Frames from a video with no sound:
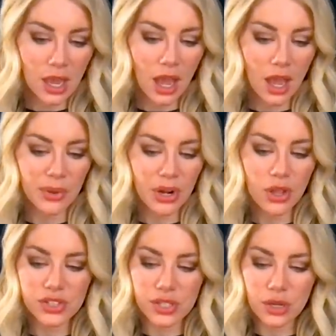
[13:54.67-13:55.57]
Uh, but
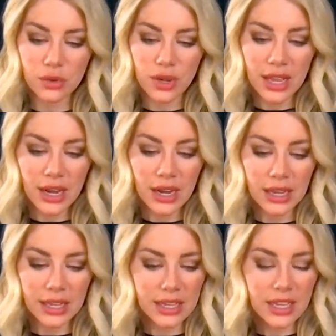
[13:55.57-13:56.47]
also,
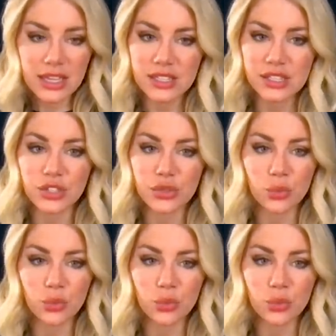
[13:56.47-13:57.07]
he is